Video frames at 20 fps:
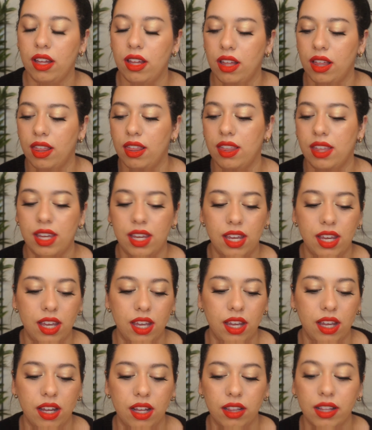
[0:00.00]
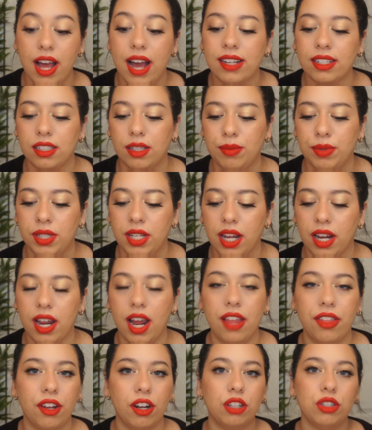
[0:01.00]
the last lipstick
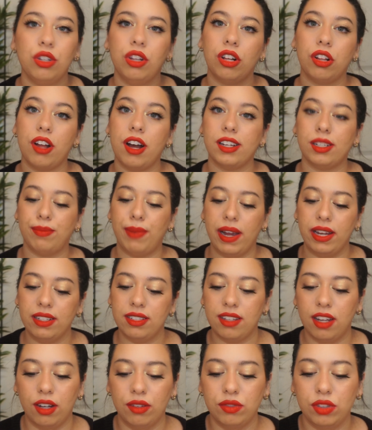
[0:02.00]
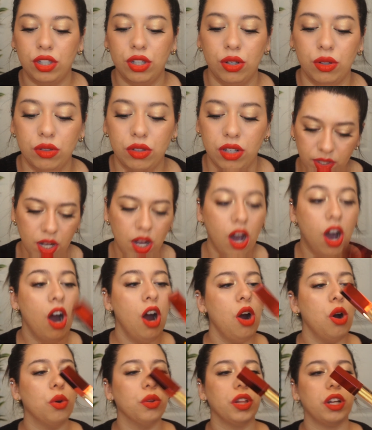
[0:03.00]
and then I'll do the gloss by itself too.
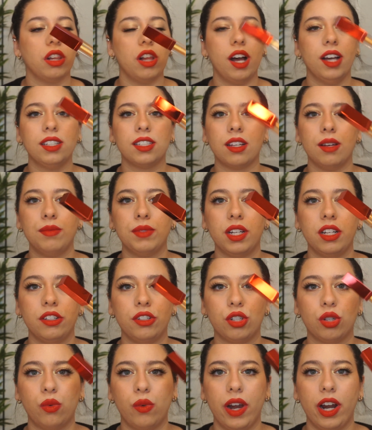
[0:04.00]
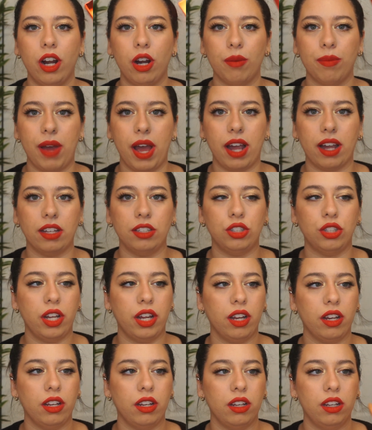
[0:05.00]
Oh, the gloss comes in a square
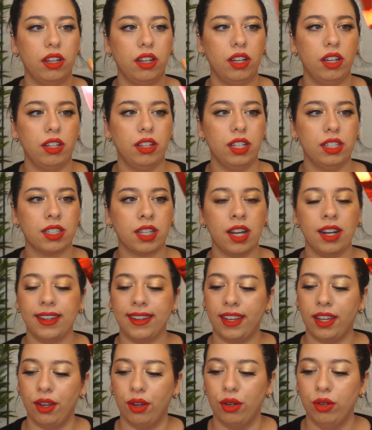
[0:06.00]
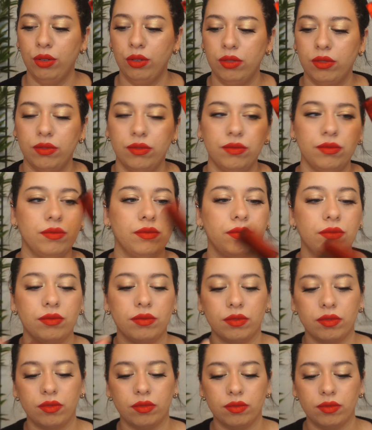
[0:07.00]
packaging. That's kind of cute.
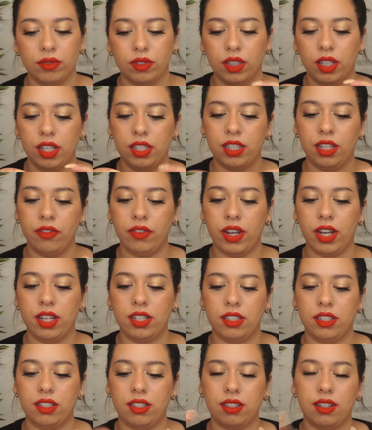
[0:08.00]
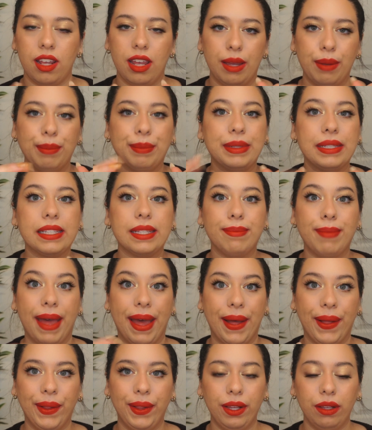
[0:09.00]
Let's see if it has the same
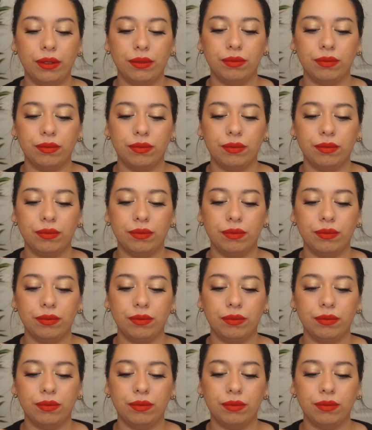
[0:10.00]
smell.